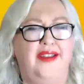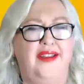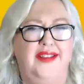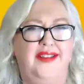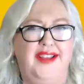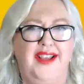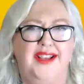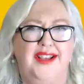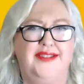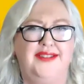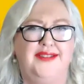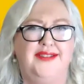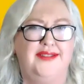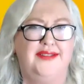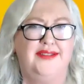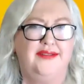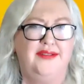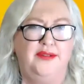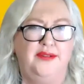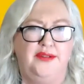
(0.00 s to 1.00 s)
in
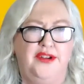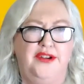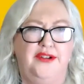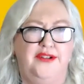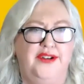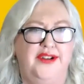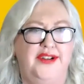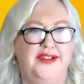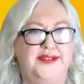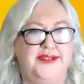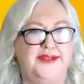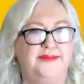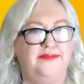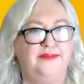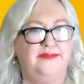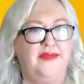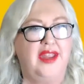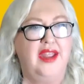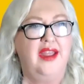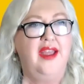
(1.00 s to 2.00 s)
case you're curious.
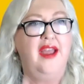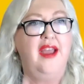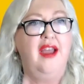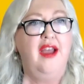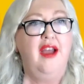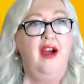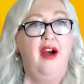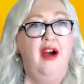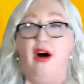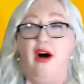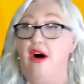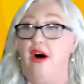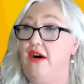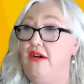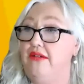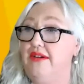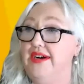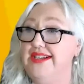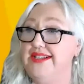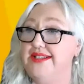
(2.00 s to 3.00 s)

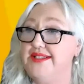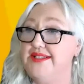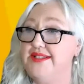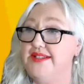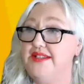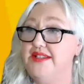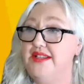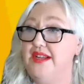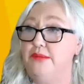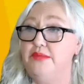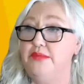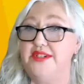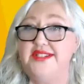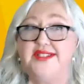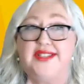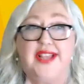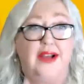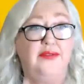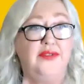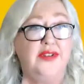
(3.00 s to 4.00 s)
All right, number
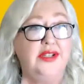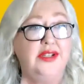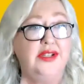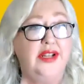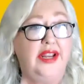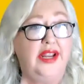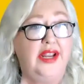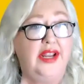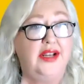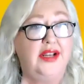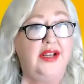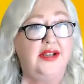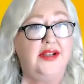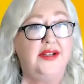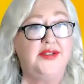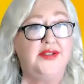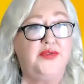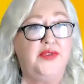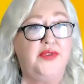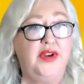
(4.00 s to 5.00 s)
seven
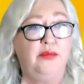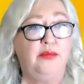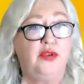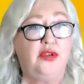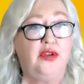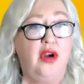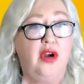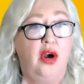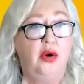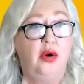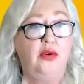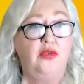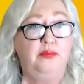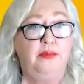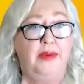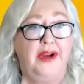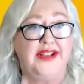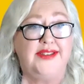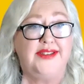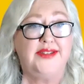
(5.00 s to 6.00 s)
is Greenwood Cove
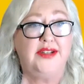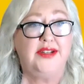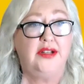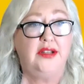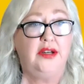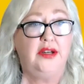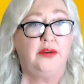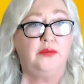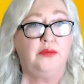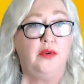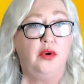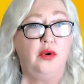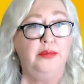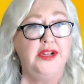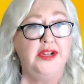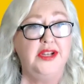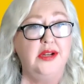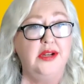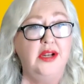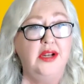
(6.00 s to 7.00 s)
by Celia
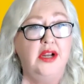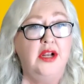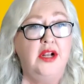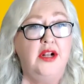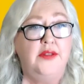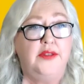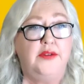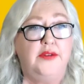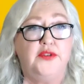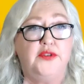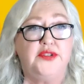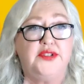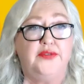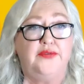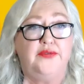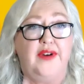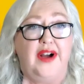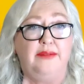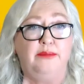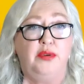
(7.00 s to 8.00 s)
Roman. The first
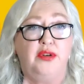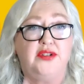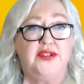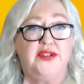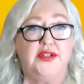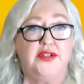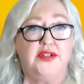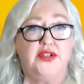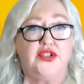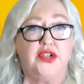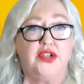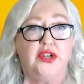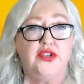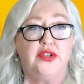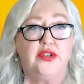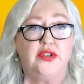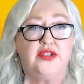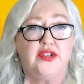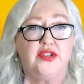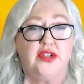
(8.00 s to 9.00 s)
of five books in
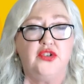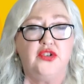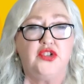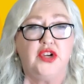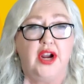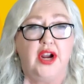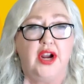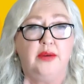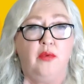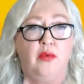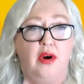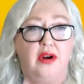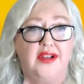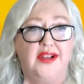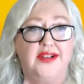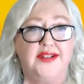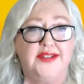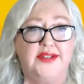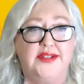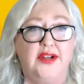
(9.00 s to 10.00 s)
the Sunshine
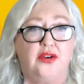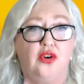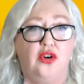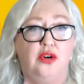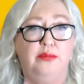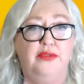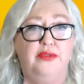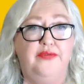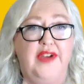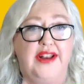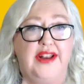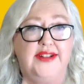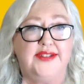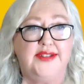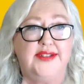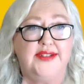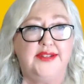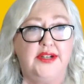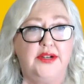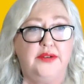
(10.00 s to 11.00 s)
Walking Stick Urban
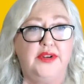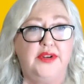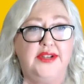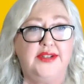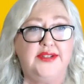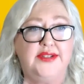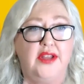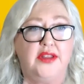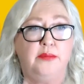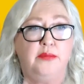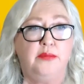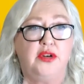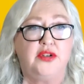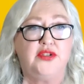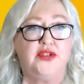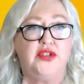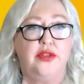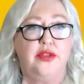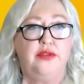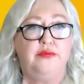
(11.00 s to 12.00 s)
Fantasy series. The other
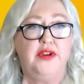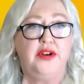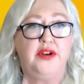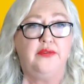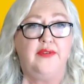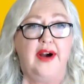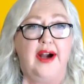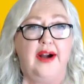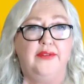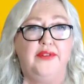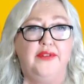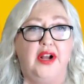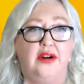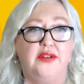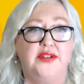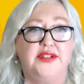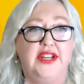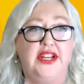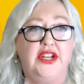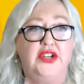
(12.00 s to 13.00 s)
books are $3 to
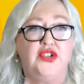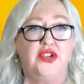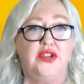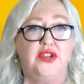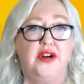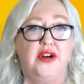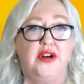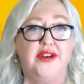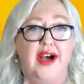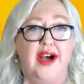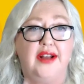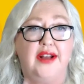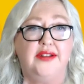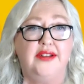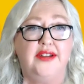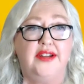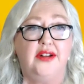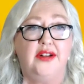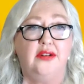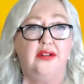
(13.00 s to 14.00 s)
$5 each, and they're not
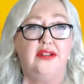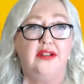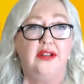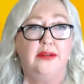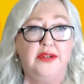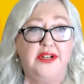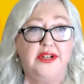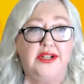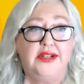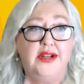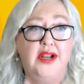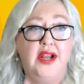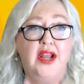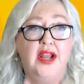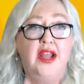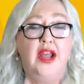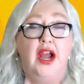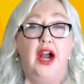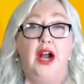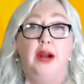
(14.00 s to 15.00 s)
in Kindle Unlimited.
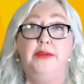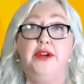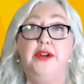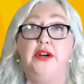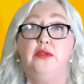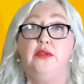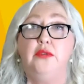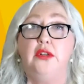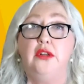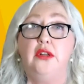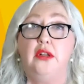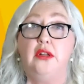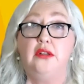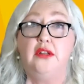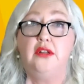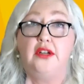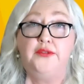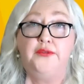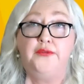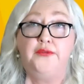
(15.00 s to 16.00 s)
Amira
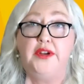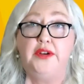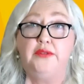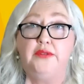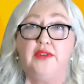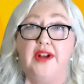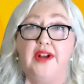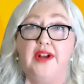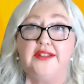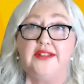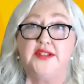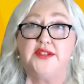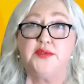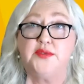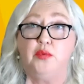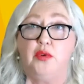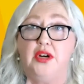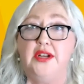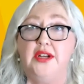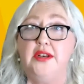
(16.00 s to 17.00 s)
Lutfi read
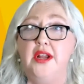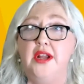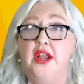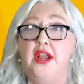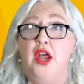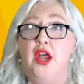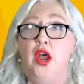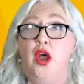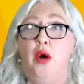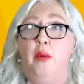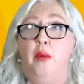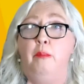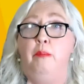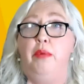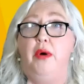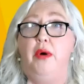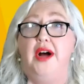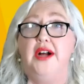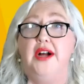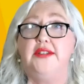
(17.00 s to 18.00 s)
this one,
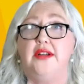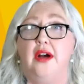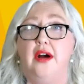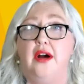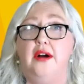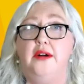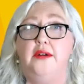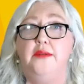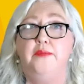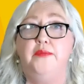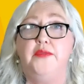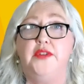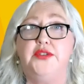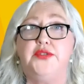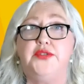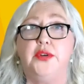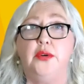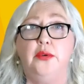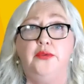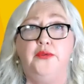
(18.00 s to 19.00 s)
but
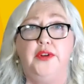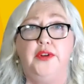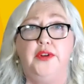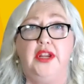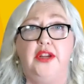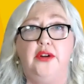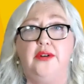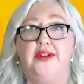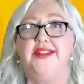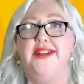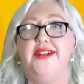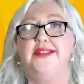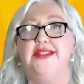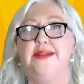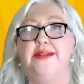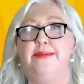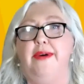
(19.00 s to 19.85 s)
Sophie, you can tell us